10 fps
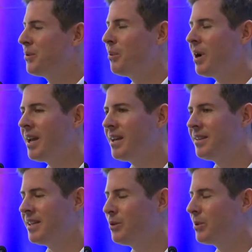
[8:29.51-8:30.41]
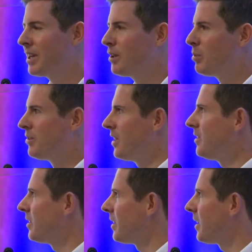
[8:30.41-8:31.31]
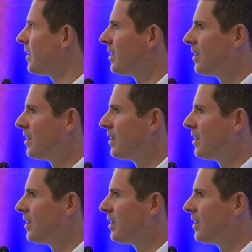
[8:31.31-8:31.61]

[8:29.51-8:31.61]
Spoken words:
the way Indeed were kind of presenting that,